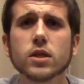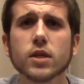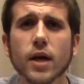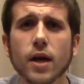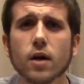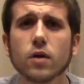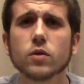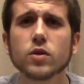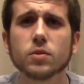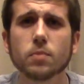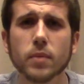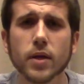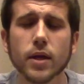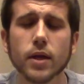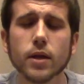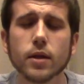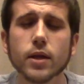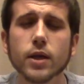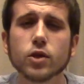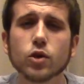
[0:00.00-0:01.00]
tells
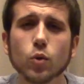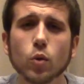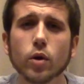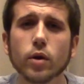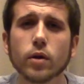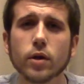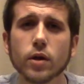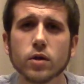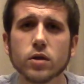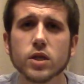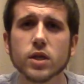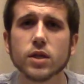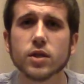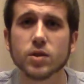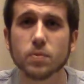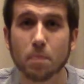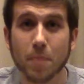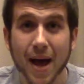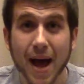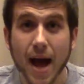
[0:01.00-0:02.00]
me that Jordy Nelson
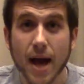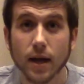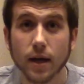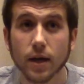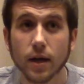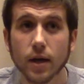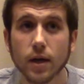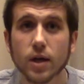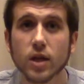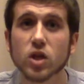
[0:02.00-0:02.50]
is back.